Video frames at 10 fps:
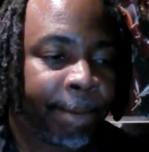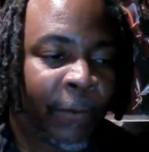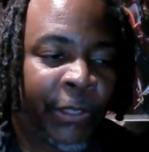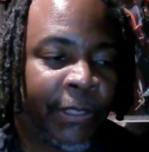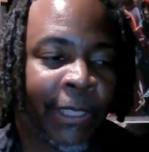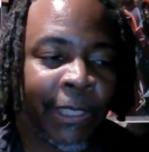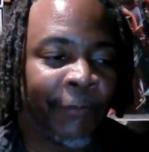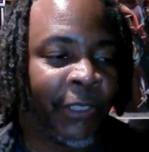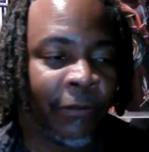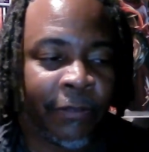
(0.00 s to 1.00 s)
But yeah, I
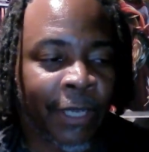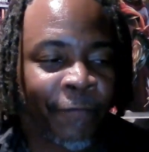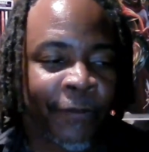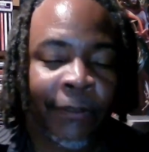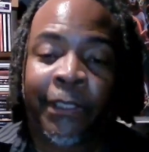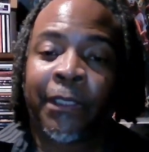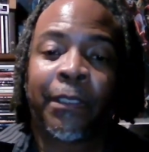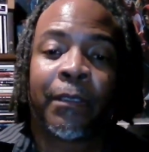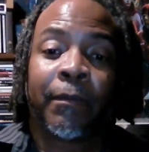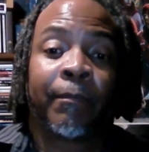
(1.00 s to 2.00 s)
mean, definitely
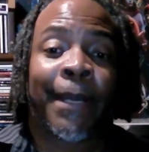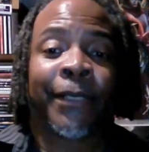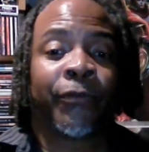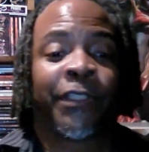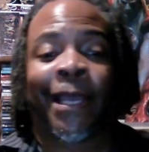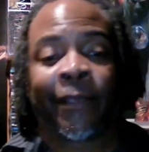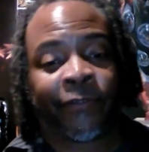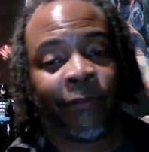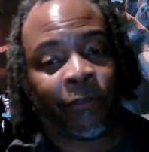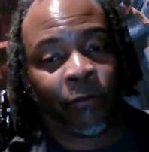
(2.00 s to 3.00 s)
Michael
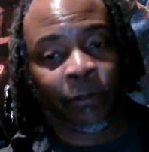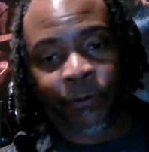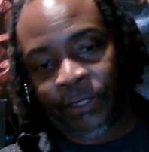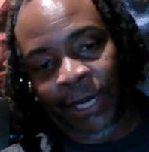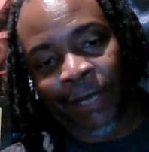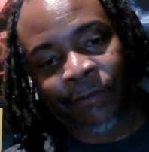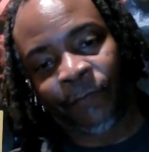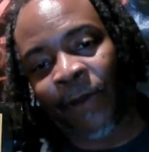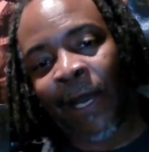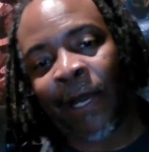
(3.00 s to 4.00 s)
Jackson. You know, the Jackson
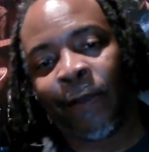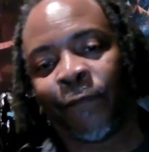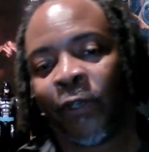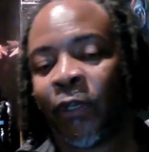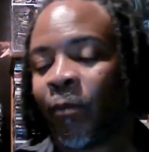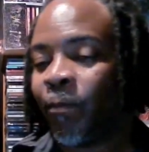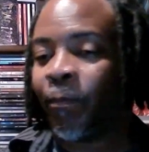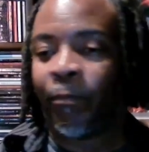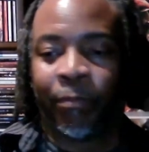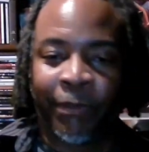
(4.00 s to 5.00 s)
5
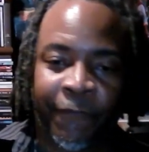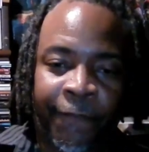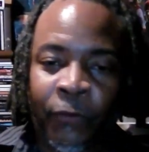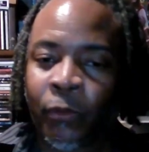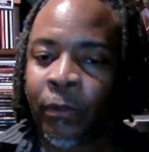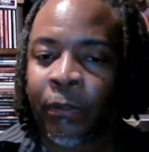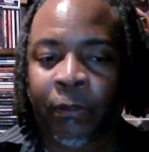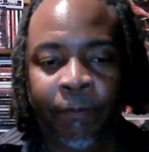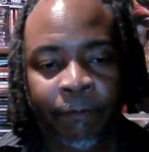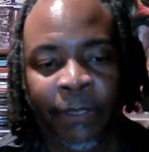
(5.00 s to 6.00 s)
before
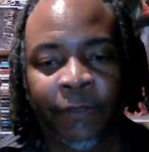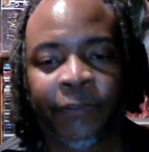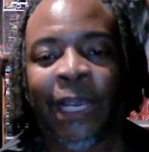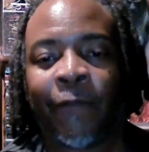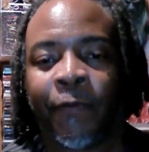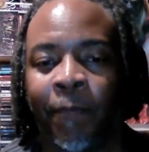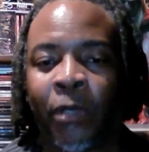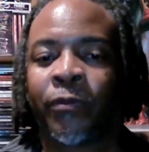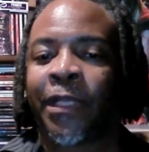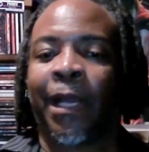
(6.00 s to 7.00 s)
being signed with
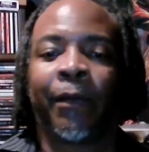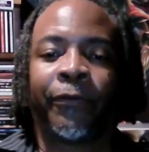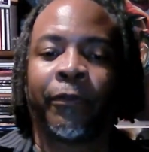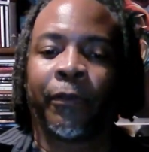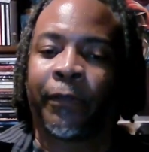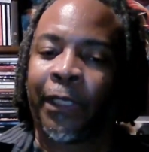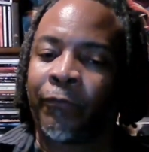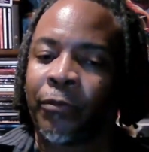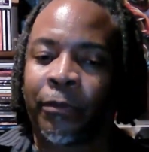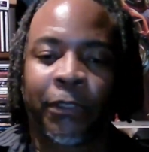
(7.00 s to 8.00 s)
Motown. You know, they
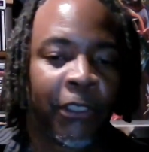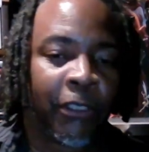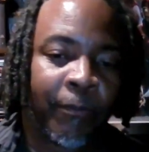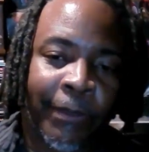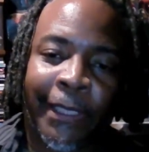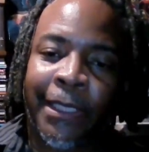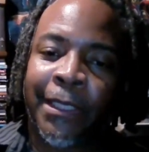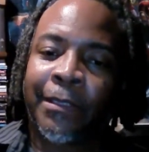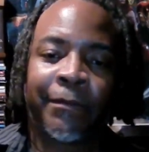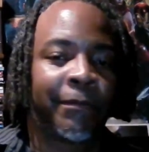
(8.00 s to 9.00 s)
were
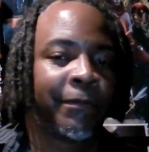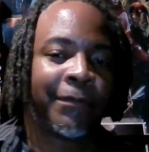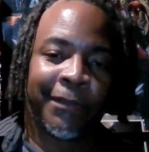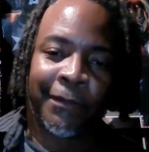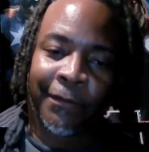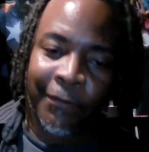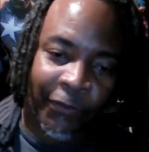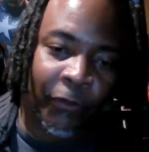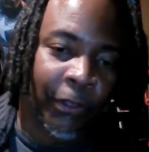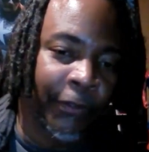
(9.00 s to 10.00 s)
playing the
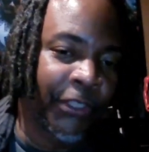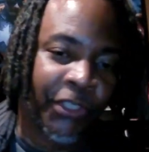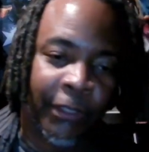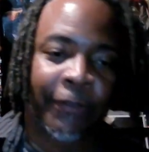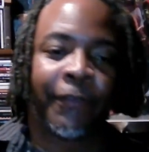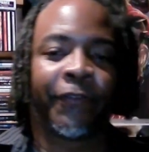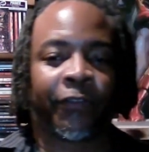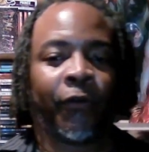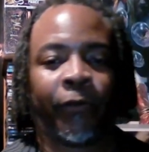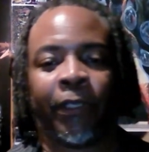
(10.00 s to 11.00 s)
so-called the Chitlin
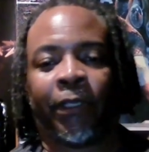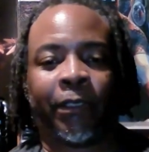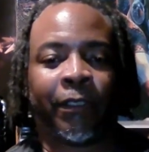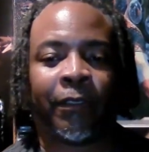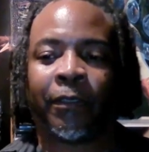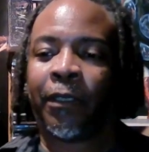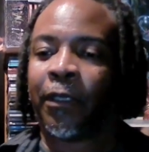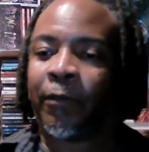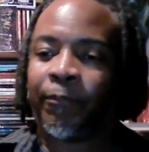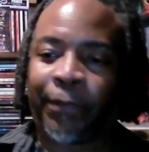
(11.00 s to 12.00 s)
circuit and
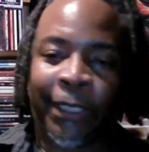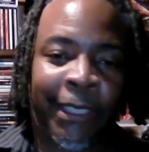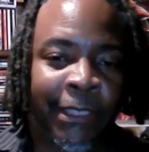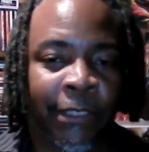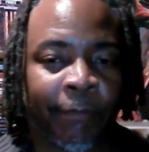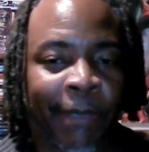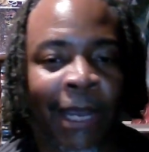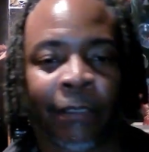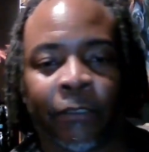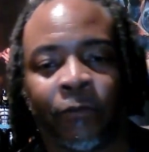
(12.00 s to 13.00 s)
playing the
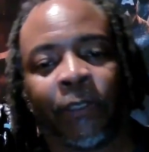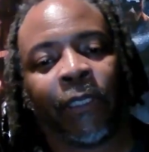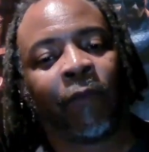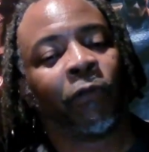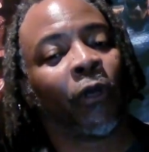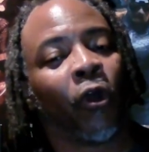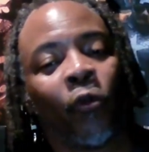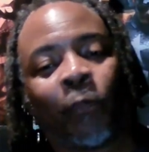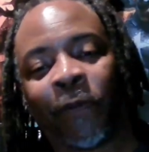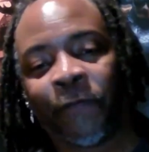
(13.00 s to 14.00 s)
Apollo, and they would
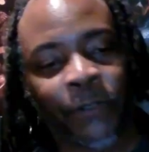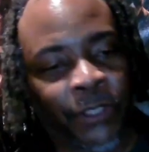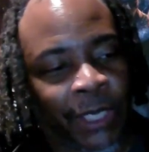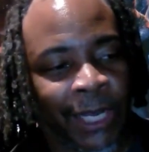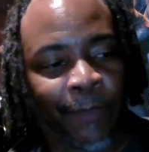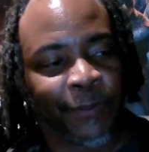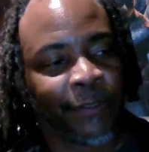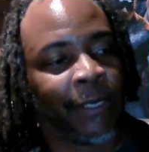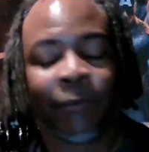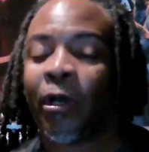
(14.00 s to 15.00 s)
open for James,
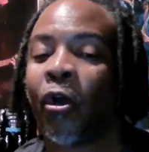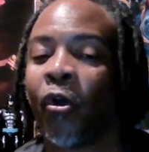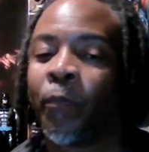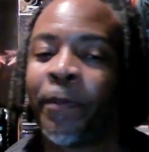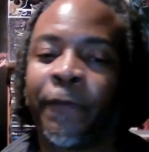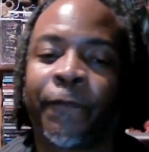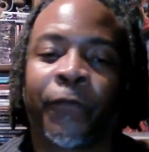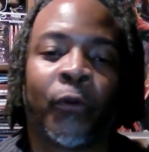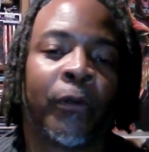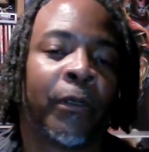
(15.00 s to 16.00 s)
and they would open
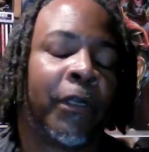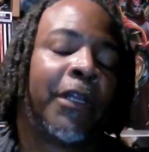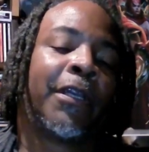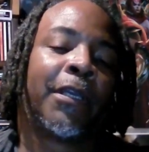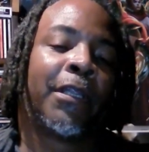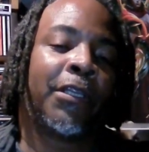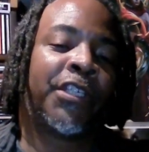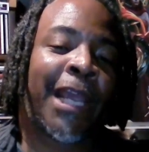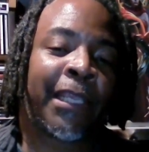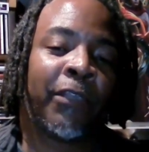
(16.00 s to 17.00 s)
for
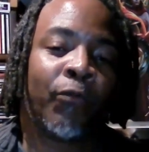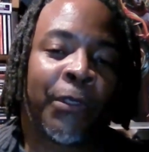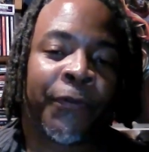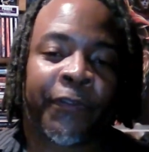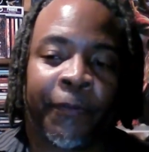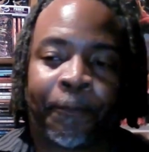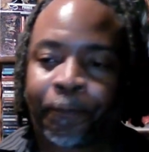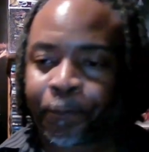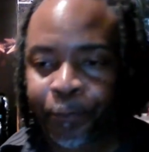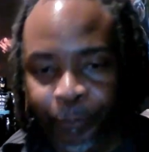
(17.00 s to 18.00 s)
Jackie Wilson.
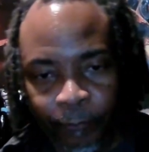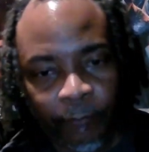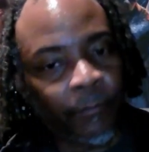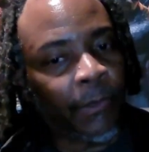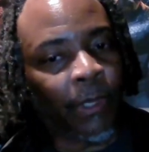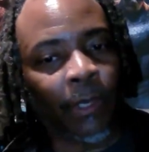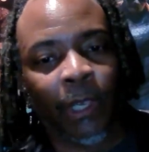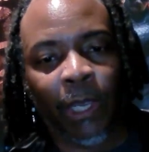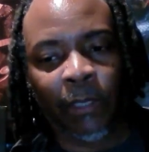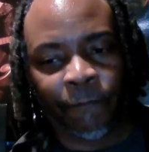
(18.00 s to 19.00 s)

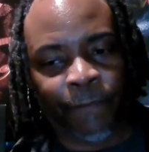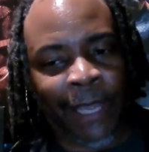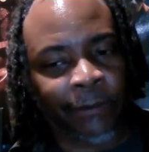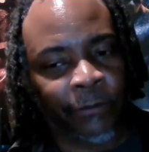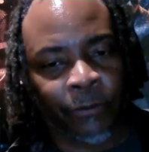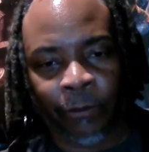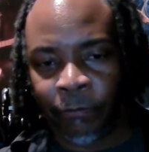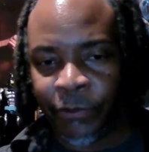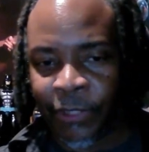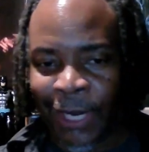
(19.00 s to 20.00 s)
In fact, you
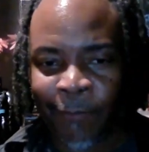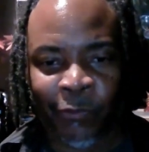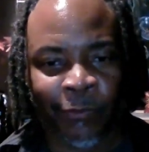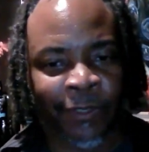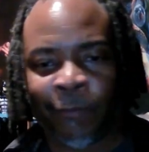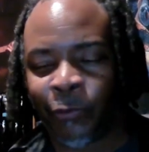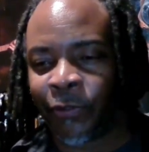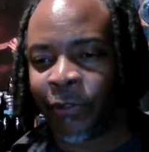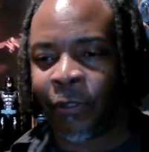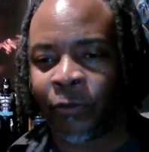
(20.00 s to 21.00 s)
know, James was able
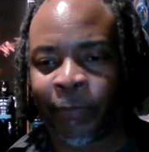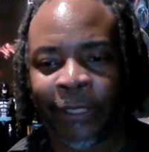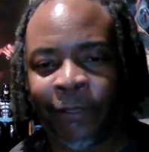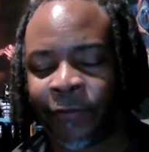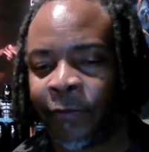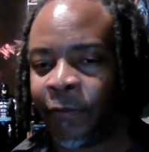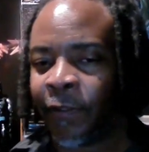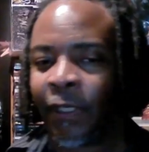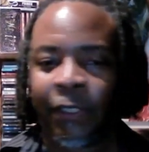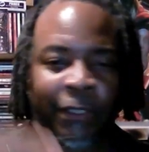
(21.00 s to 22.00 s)
to go to places
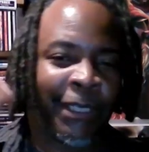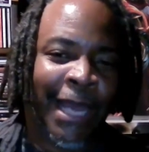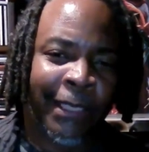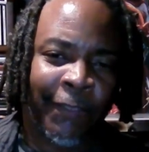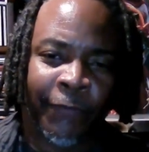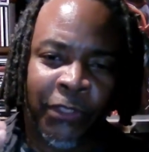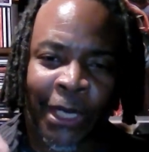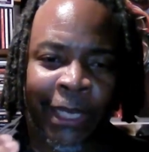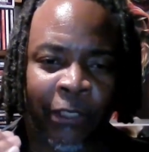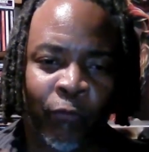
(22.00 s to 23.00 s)
that not even
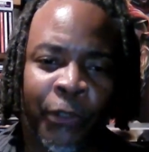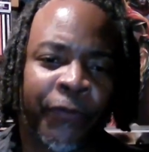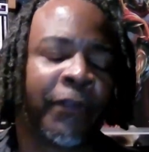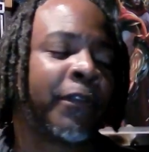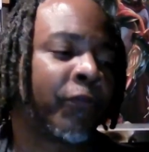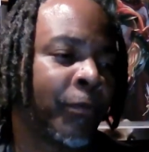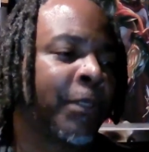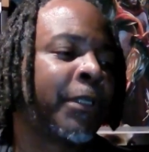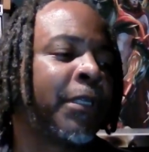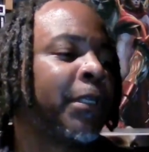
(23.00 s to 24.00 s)
Jackie Wilson, because
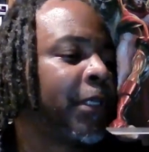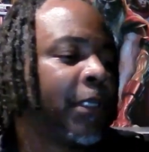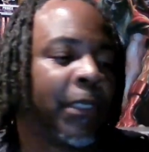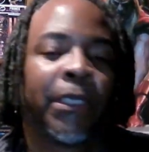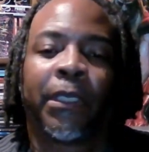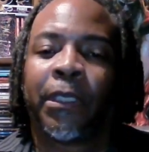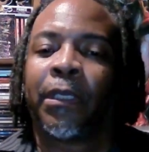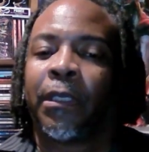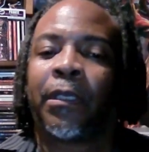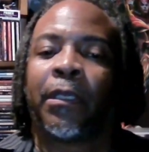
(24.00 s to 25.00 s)
really,
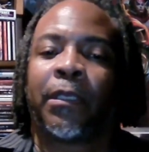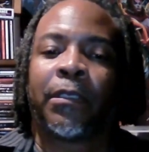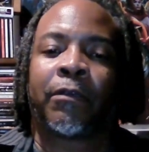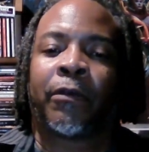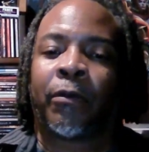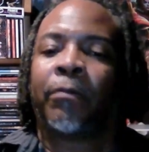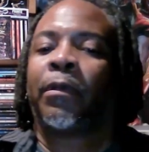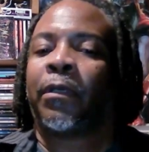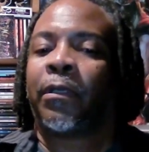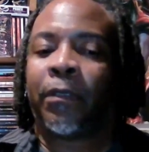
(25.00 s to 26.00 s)
you know,
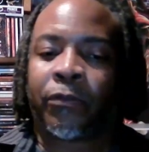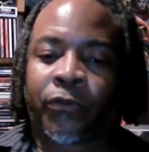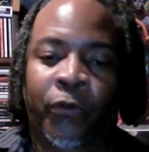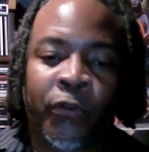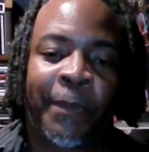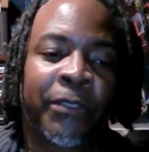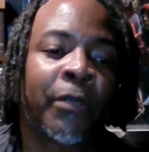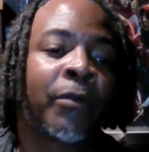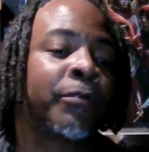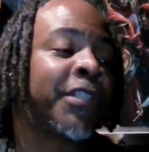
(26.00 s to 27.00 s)
truth be
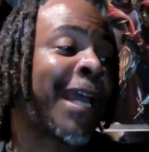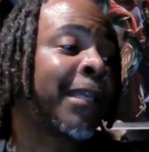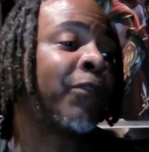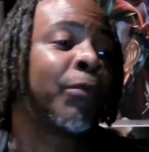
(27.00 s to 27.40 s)
told, Jackie